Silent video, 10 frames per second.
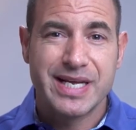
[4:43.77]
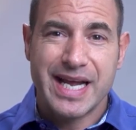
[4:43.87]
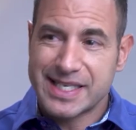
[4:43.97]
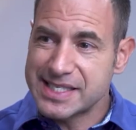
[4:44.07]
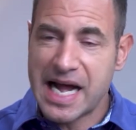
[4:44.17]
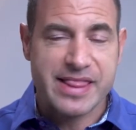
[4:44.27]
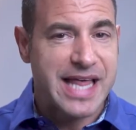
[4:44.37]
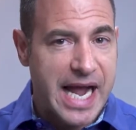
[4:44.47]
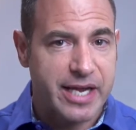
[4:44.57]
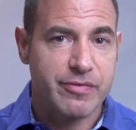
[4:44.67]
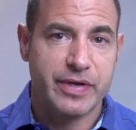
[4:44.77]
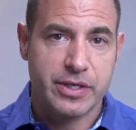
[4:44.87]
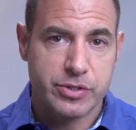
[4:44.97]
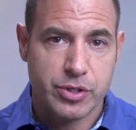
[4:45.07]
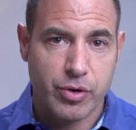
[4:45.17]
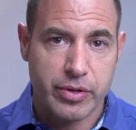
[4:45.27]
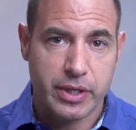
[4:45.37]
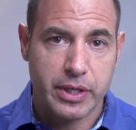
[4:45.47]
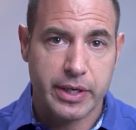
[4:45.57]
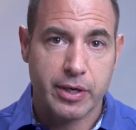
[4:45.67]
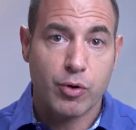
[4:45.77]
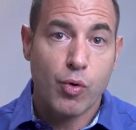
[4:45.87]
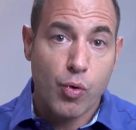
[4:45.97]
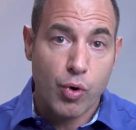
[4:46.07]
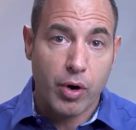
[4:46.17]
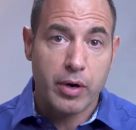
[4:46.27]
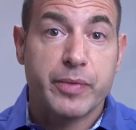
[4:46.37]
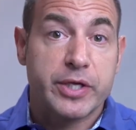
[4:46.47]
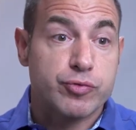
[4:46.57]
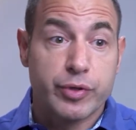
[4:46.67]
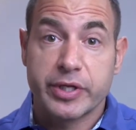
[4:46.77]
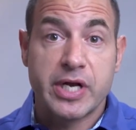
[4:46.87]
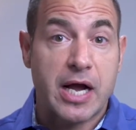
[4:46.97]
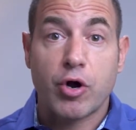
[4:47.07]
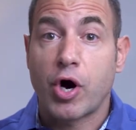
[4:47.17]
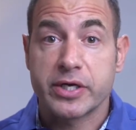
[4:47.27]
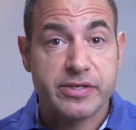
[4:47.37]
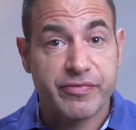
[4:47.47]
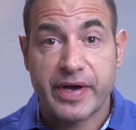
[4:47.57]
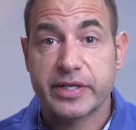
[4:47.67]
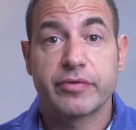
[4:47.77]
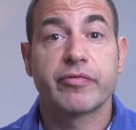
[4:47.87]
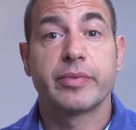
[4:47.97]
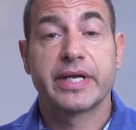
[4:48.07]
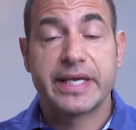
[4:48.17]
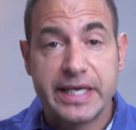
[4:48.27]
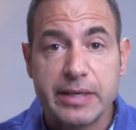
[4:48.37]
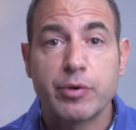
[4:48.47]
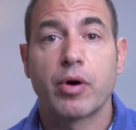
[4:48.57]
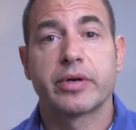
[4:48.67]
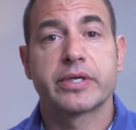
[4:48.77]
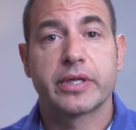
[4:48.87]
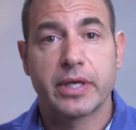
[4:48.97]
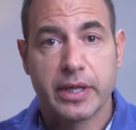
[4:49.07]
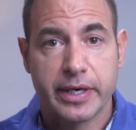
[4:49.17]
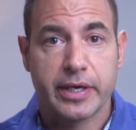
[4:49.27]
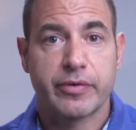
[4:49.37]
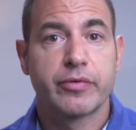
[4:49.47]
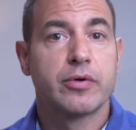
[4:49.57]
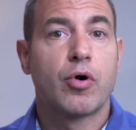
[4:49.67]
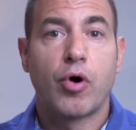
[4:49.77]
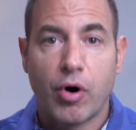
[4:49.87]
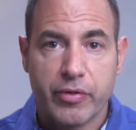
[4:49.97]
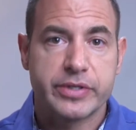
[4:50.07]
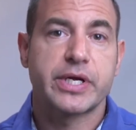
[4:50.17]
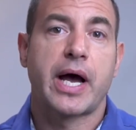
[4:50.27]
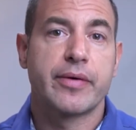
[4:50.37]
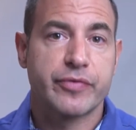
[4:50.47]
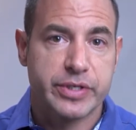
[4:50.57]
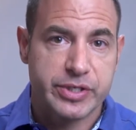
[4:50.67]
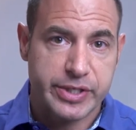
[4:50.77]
It's not that convenient to go to the clinic, or it's really not cost effective for me to keep going to the clinic all the time for these